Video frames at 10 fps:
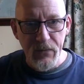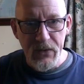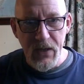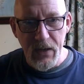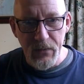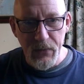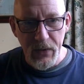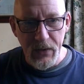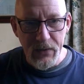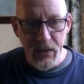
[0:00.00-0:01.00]
second
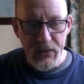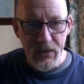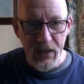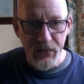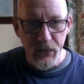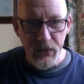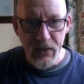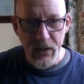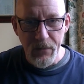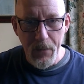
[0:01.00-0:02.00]
point, slide
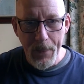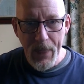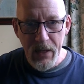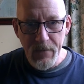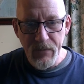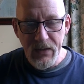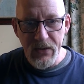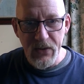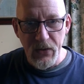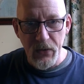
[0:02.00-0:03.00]
14, this
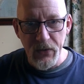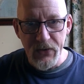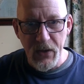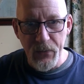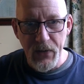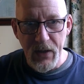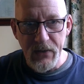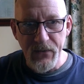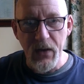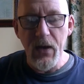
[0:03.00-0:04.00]
is also
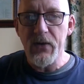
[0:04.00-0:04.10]
pre-interview.